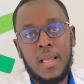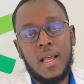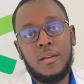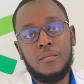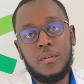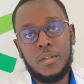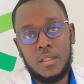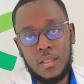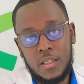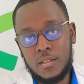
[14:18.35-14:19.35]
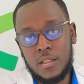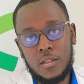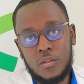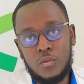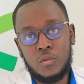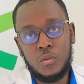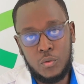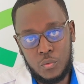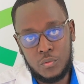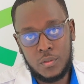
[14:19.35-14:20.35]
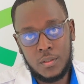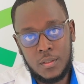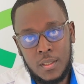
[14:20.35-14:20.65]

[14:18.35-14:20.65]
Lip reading: and very easy to use.